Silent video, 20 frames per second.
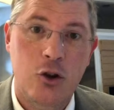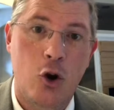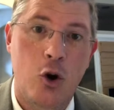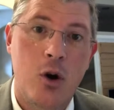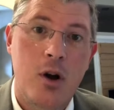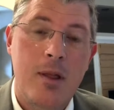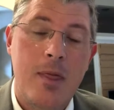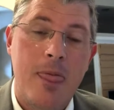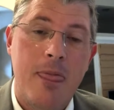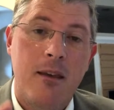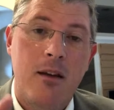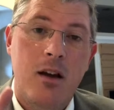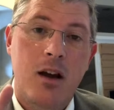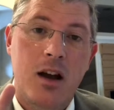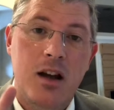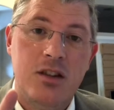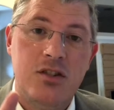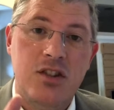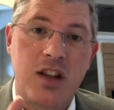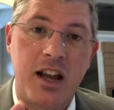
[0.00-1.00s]
so
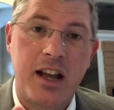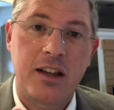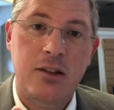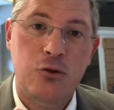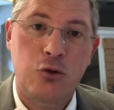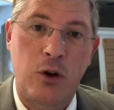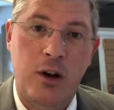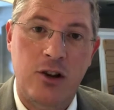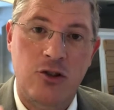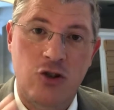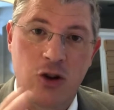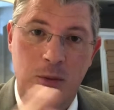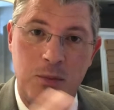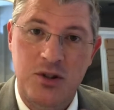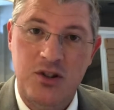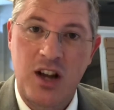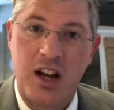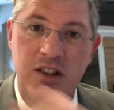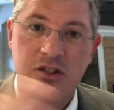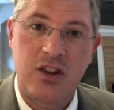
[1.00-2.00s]
a second strategy,
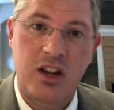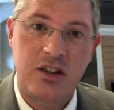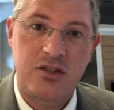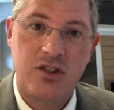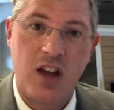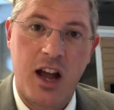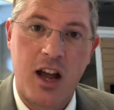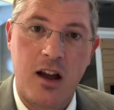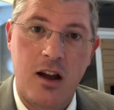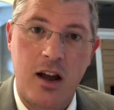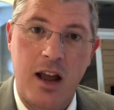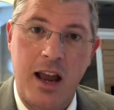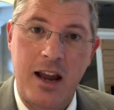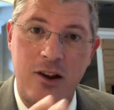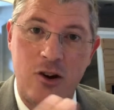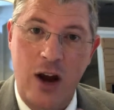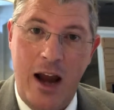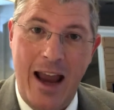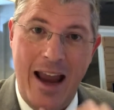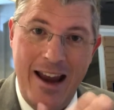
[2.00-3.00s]
besides
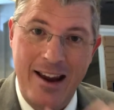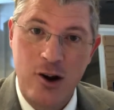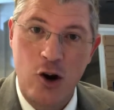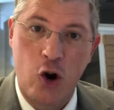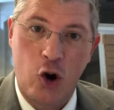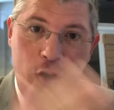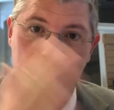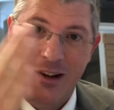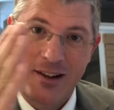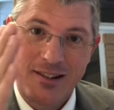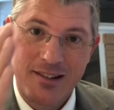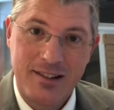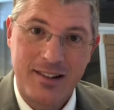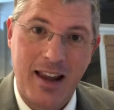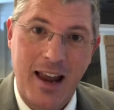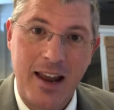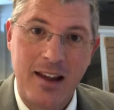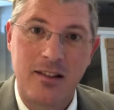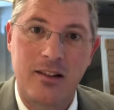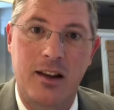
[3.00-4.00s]
anger
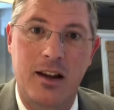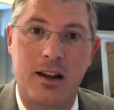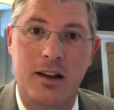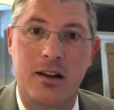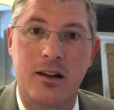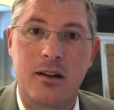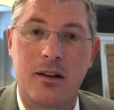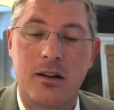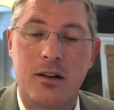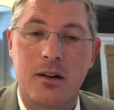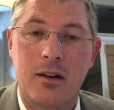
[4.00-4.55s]
scaling,